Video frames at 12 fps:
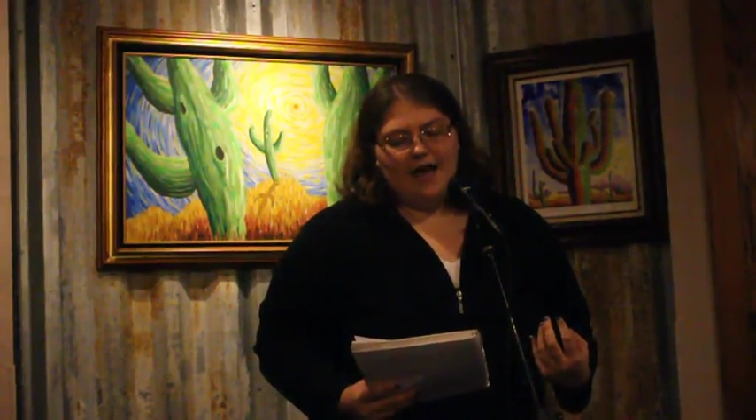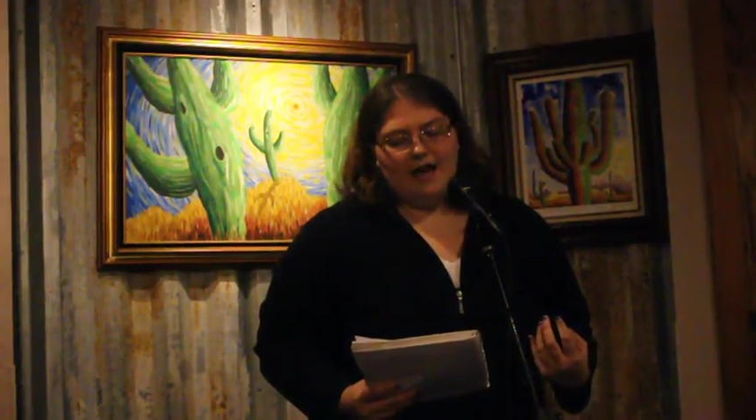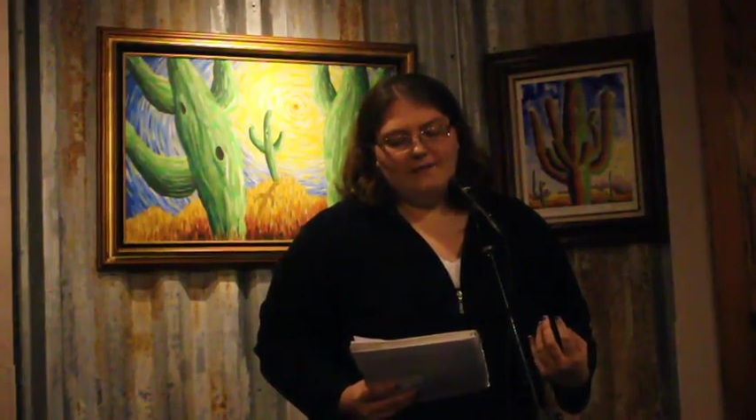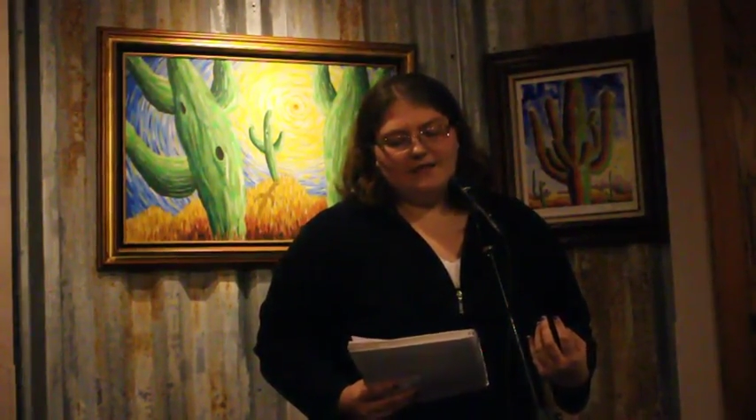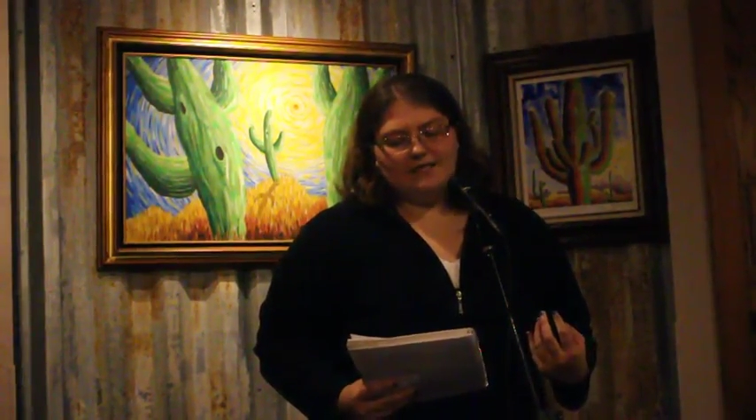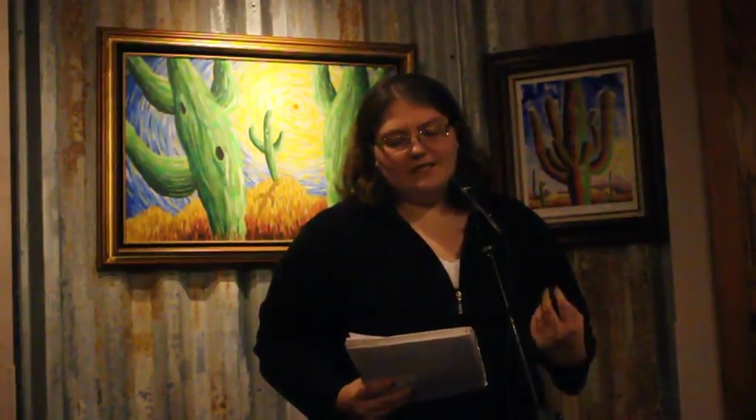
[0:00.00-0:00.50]

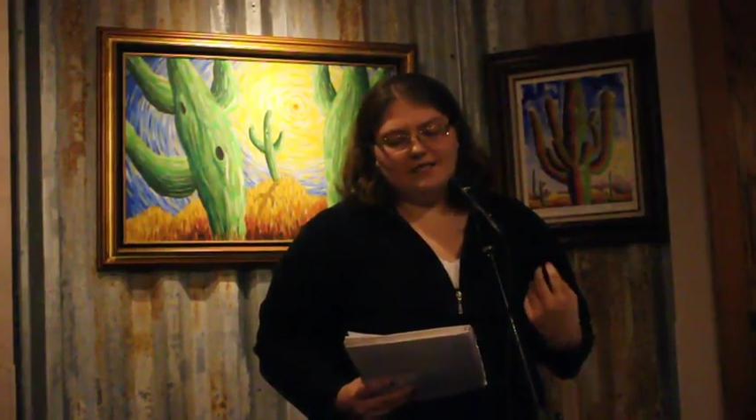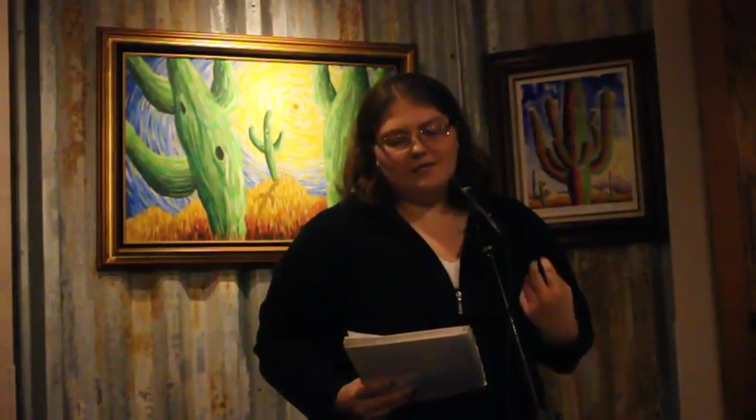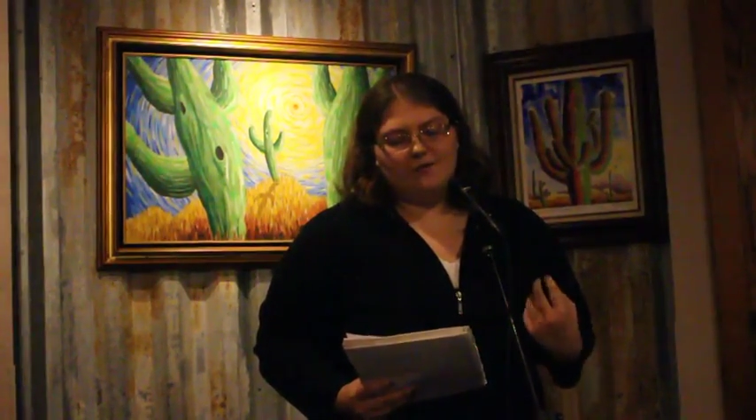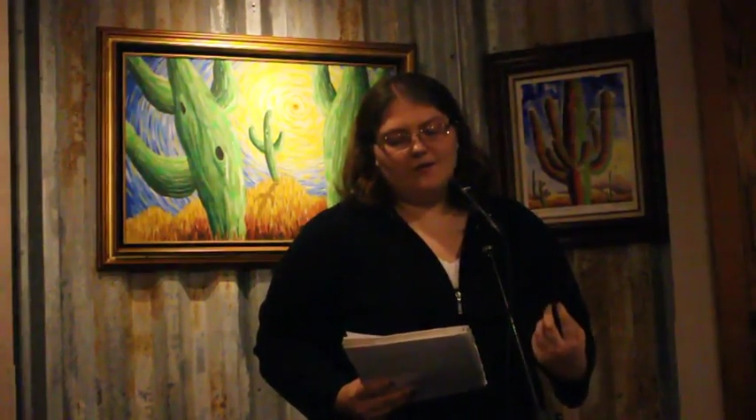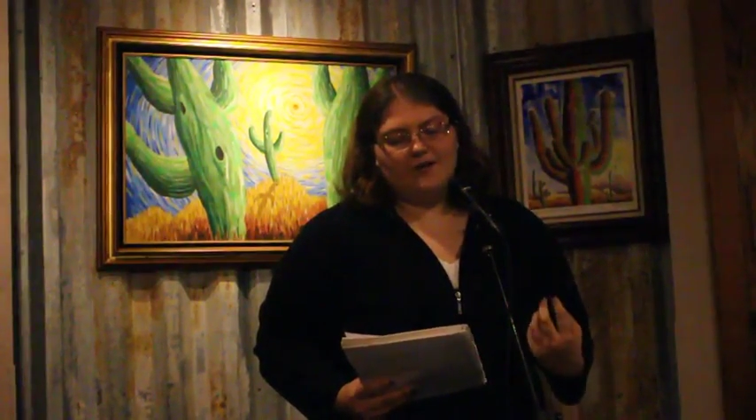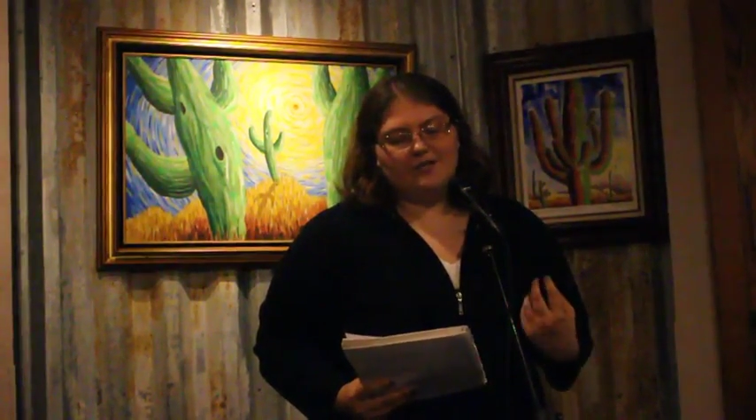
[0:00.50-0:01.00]
I miss the
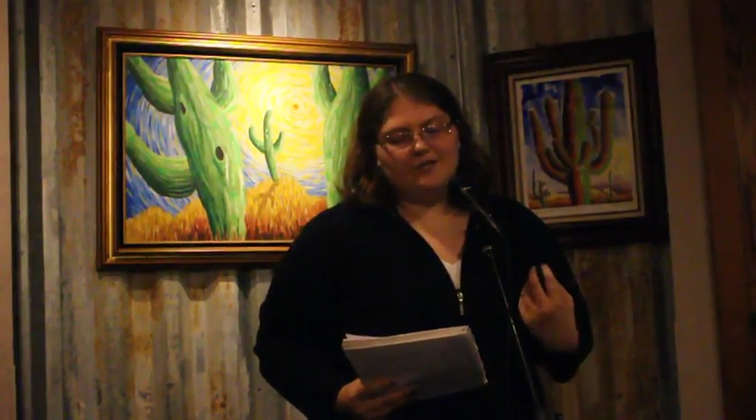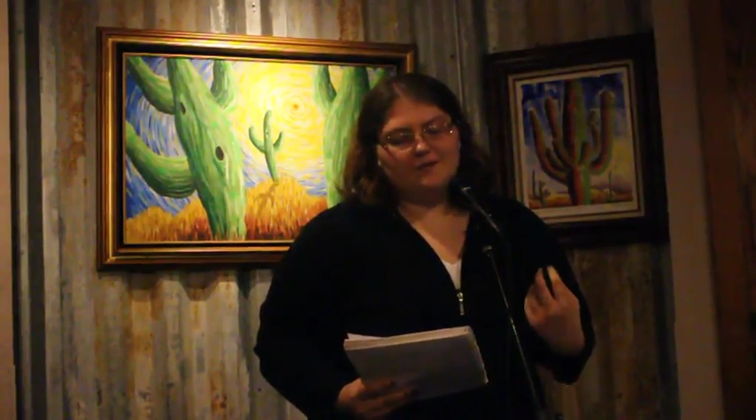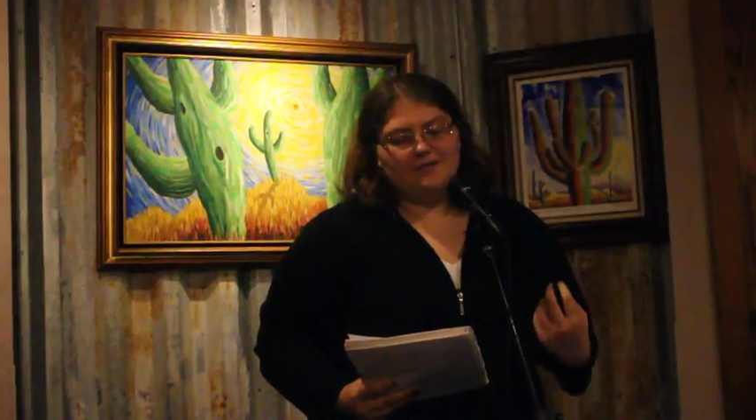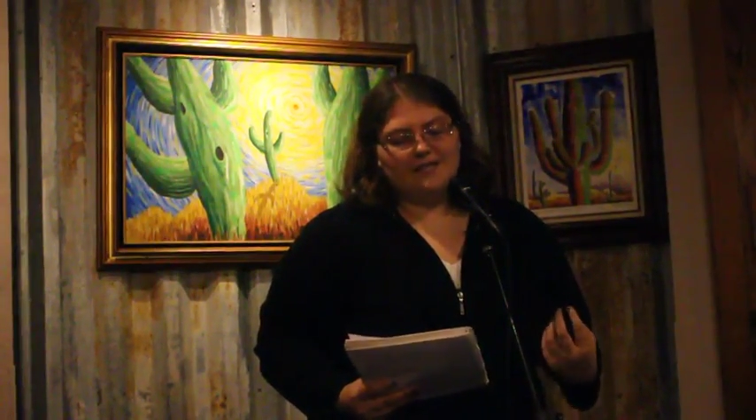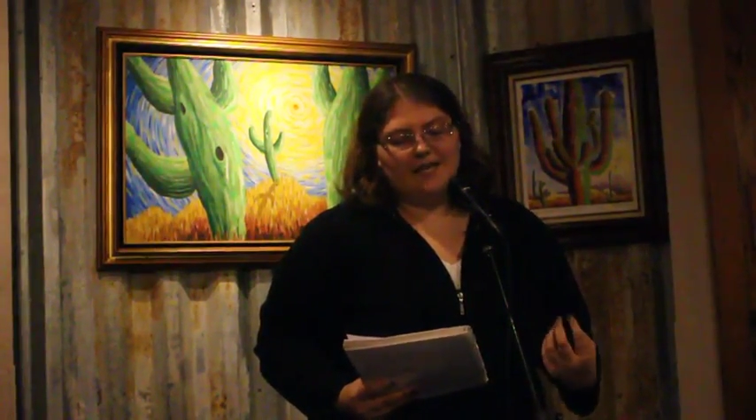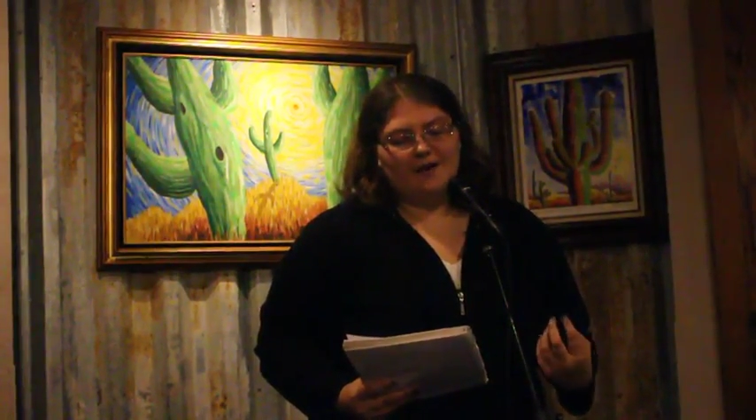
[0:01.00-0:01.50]
stories you
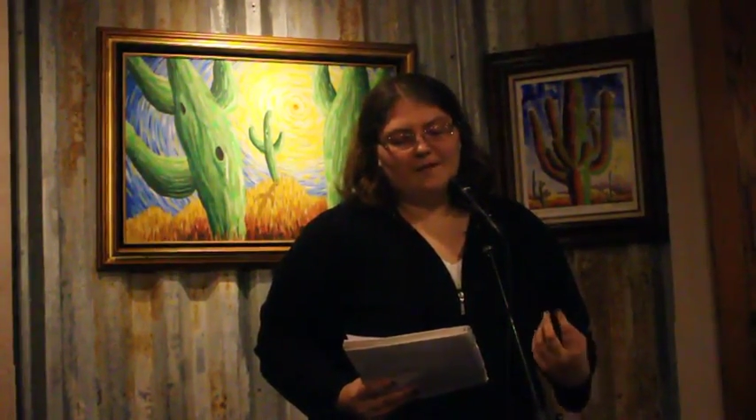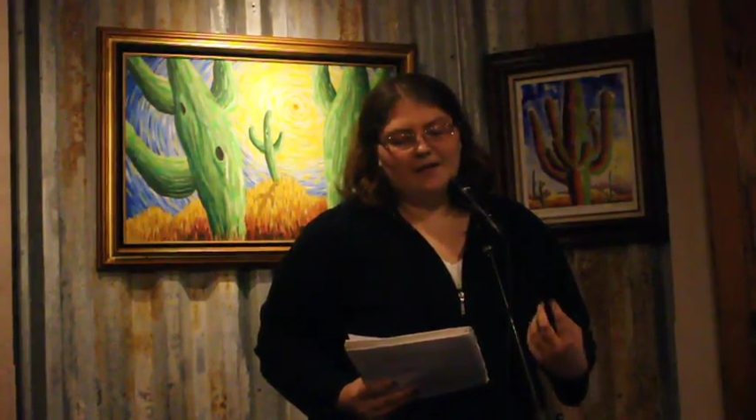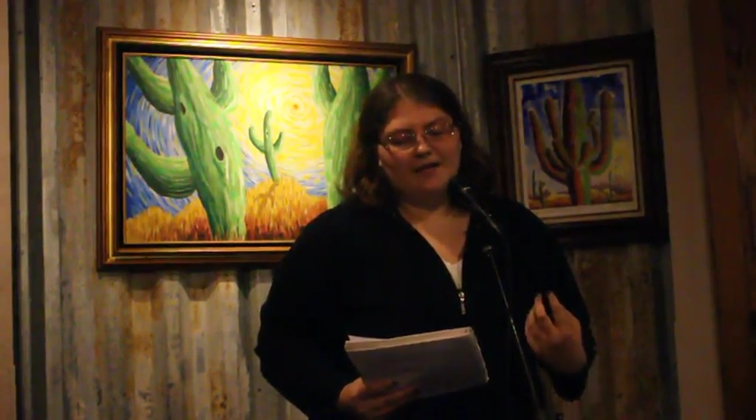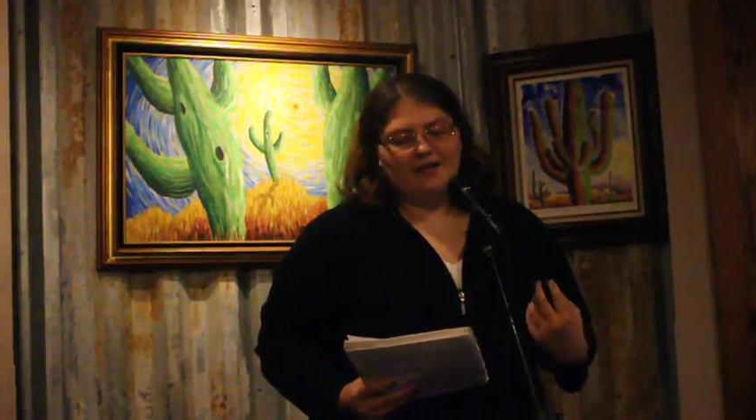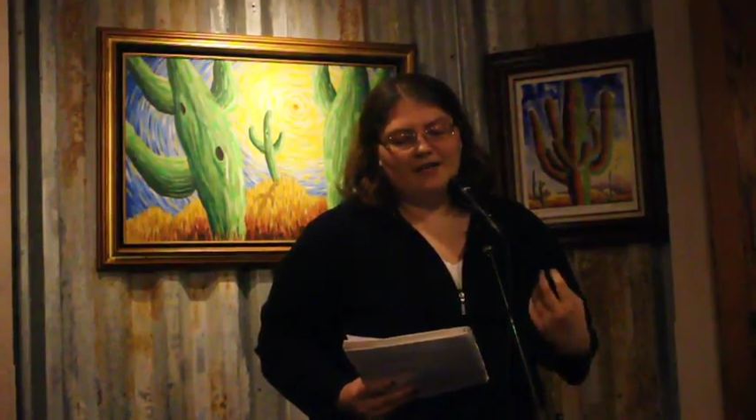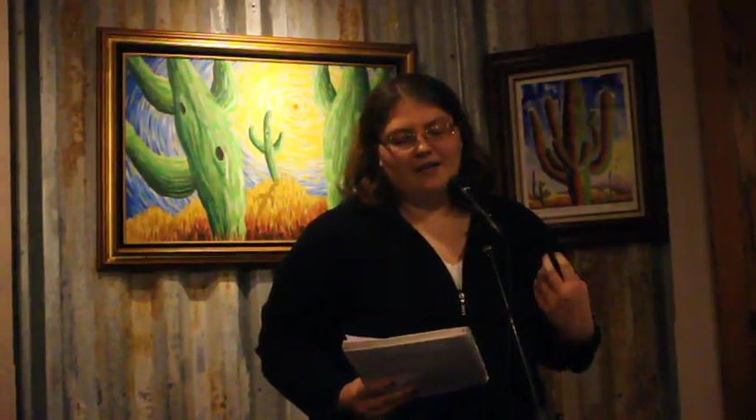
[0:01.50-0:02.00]
would tell
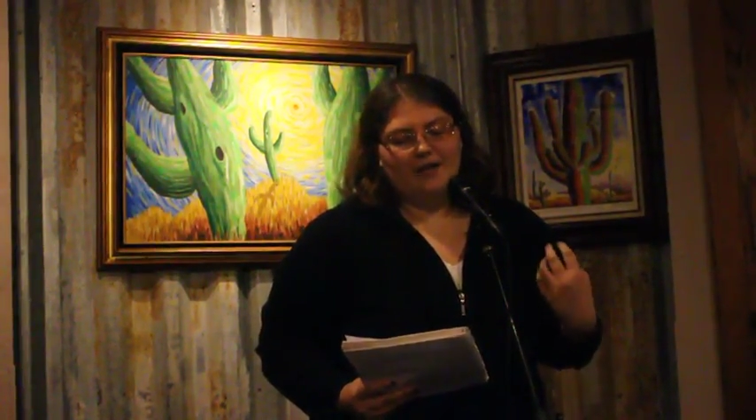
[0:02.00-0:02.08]
me